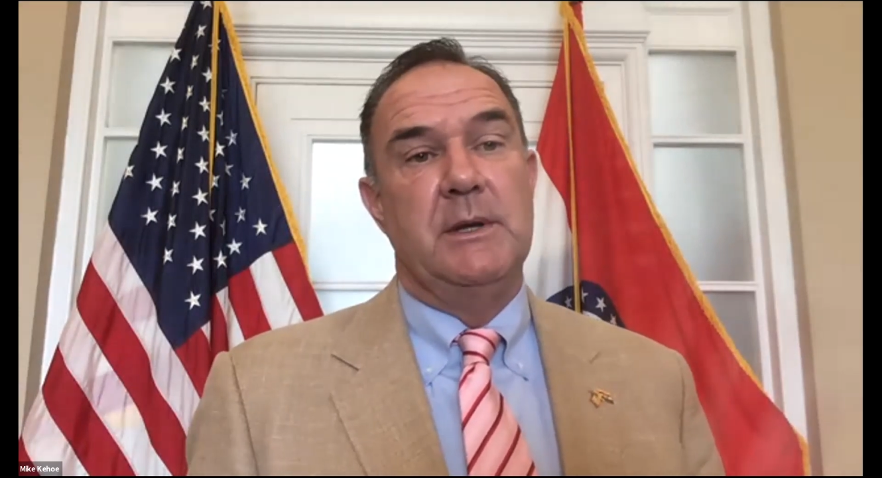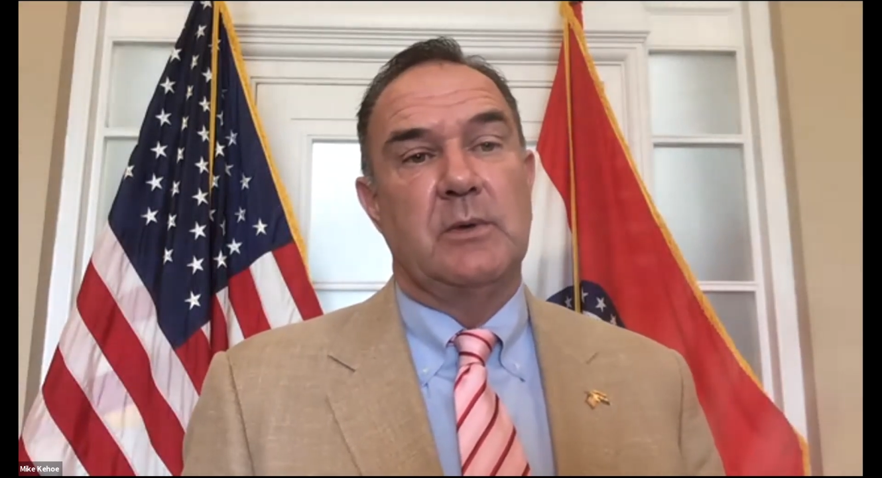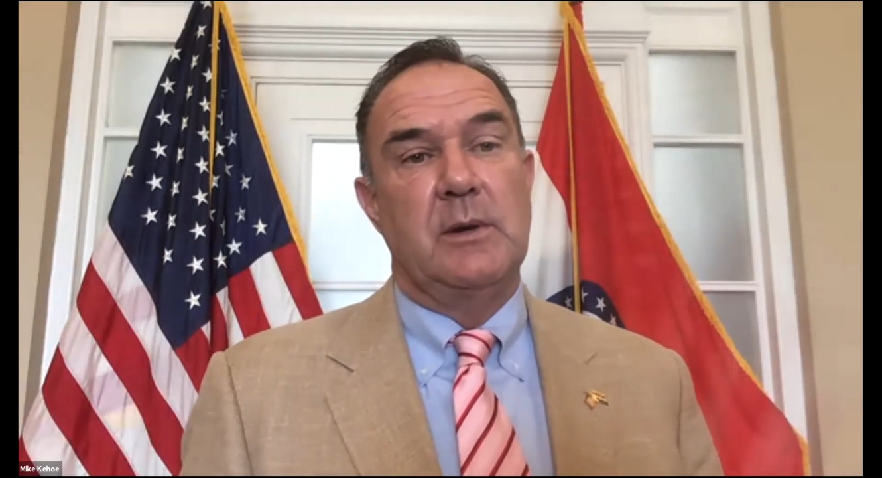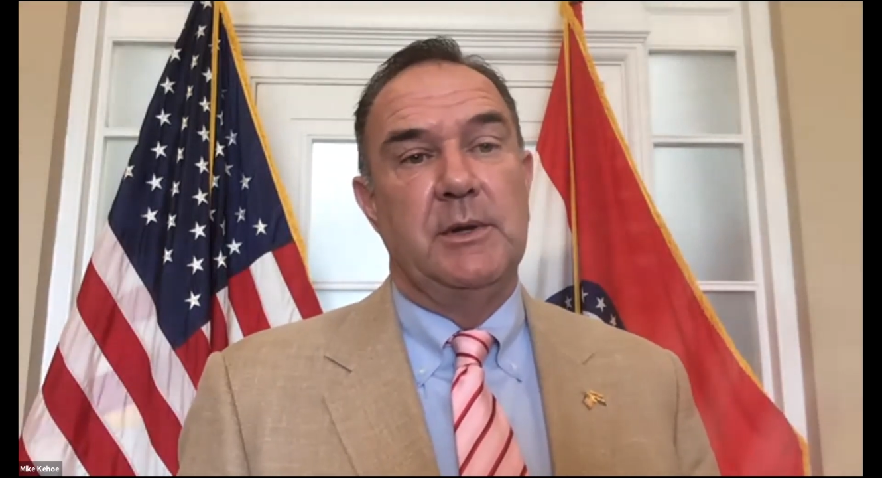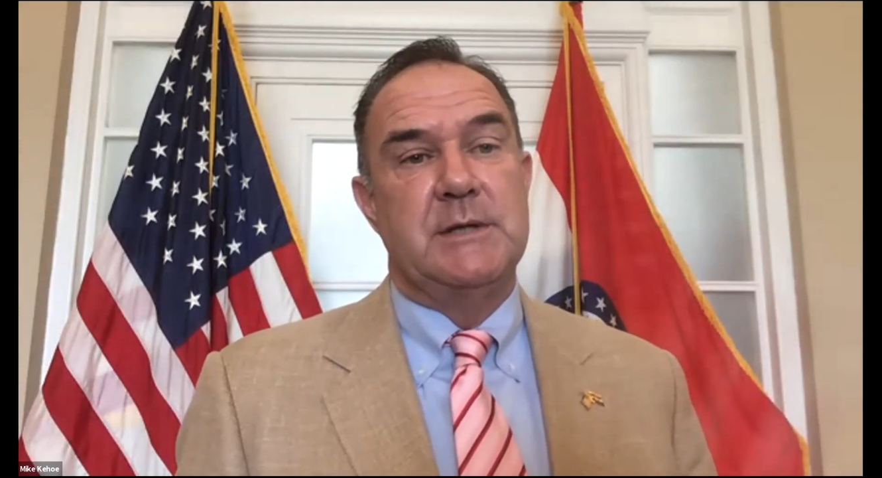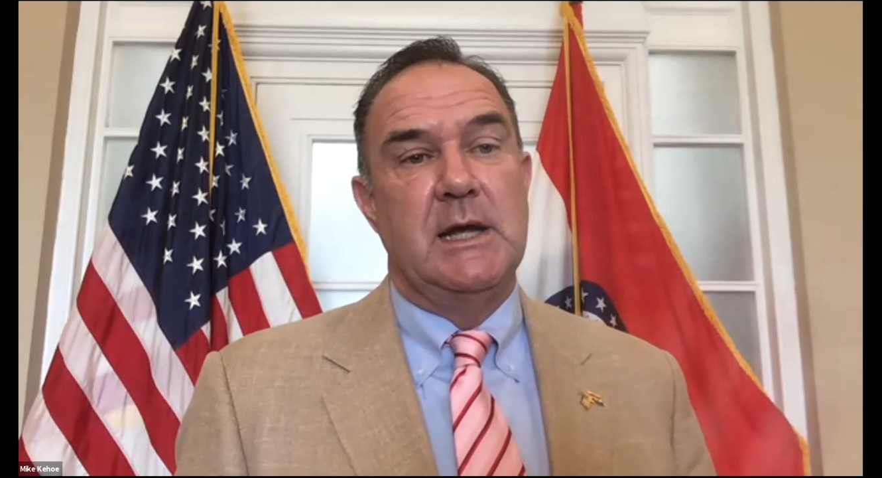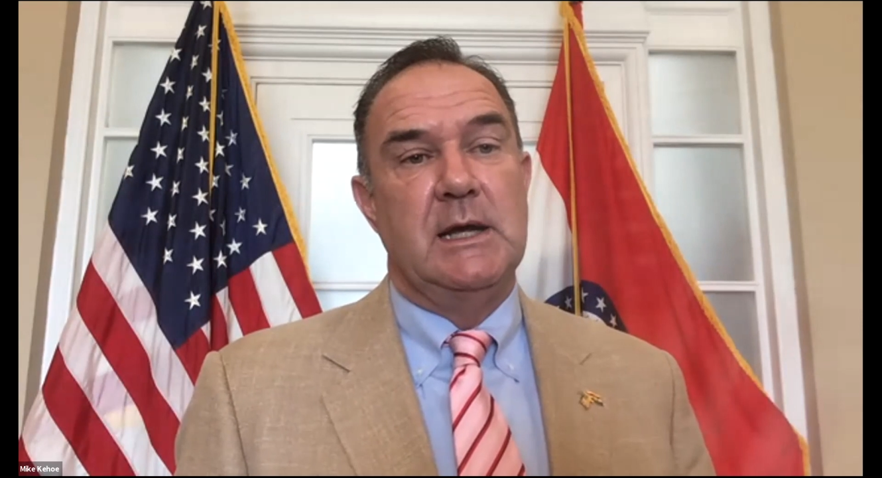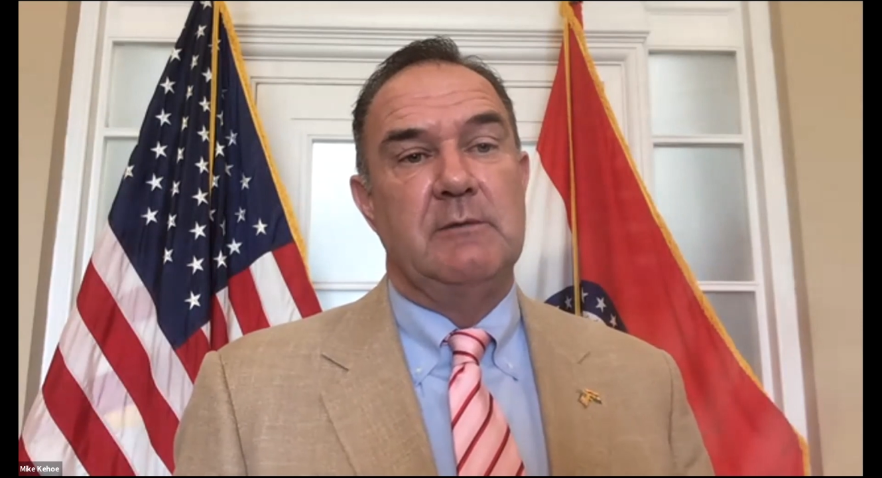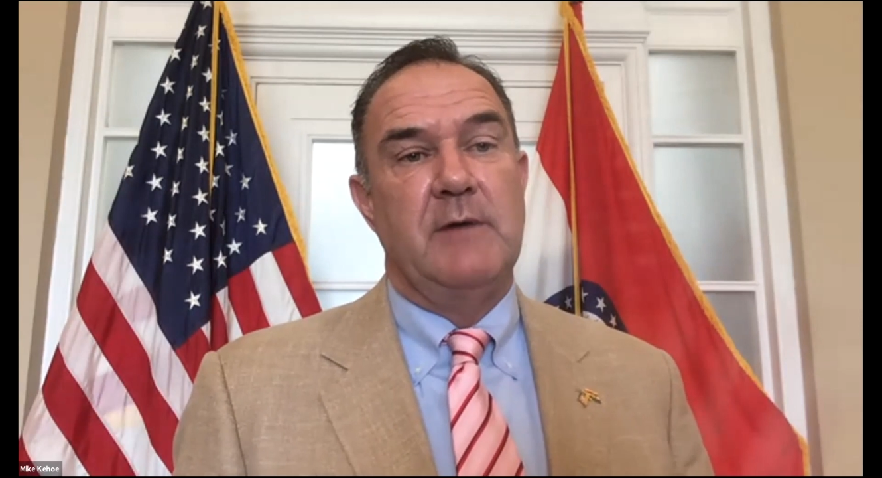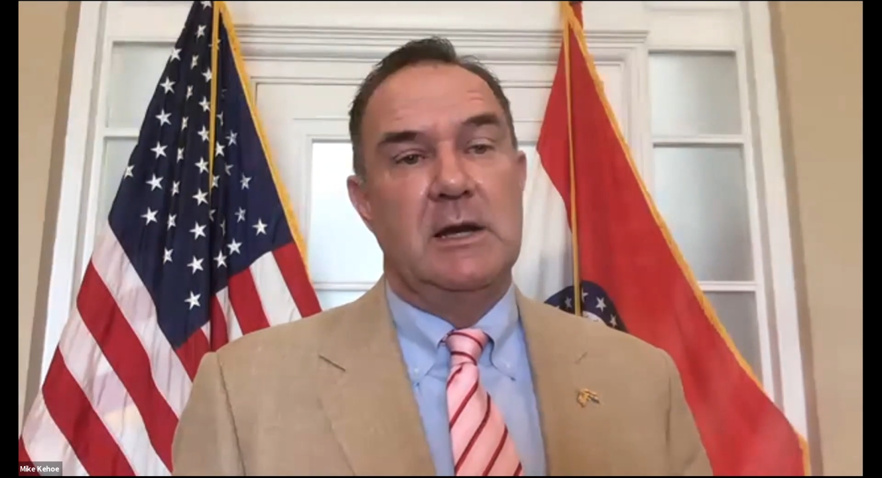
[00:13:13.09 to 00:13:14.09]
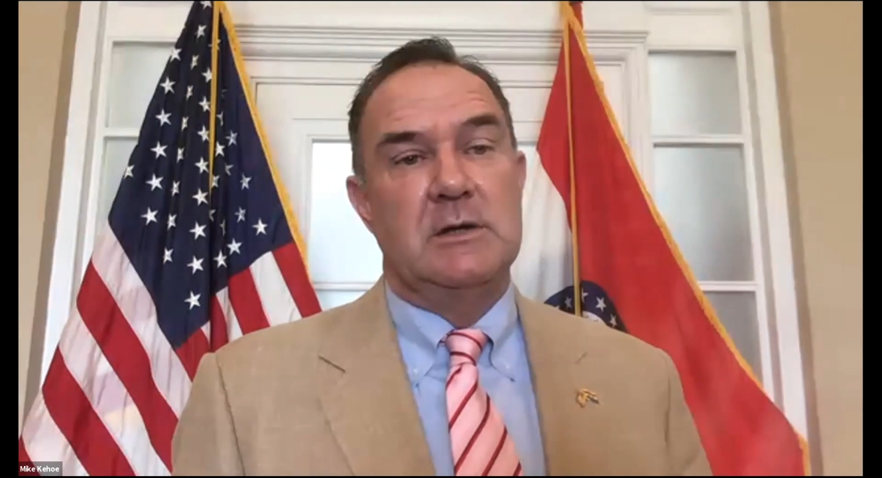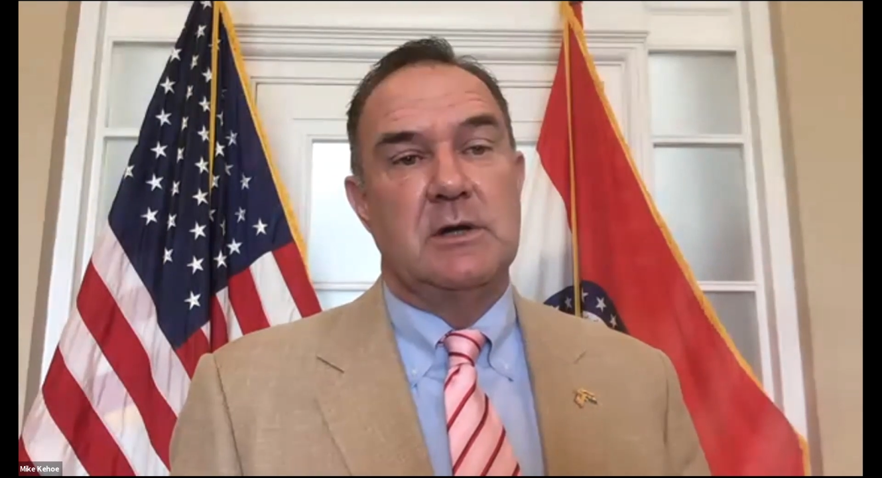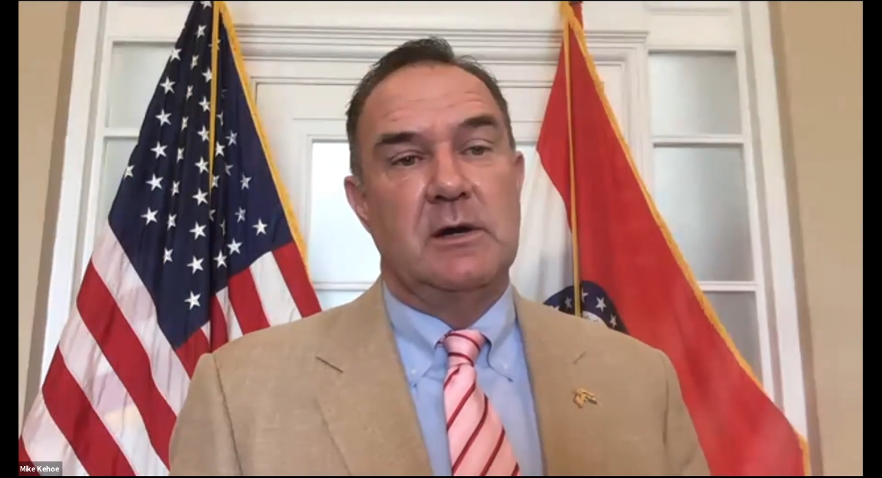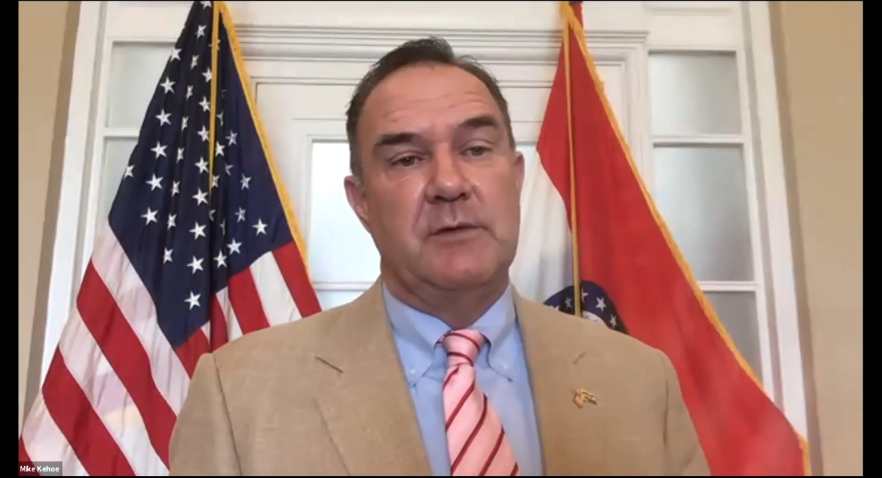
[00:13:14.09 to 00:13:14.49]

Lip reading: were able to take advantage of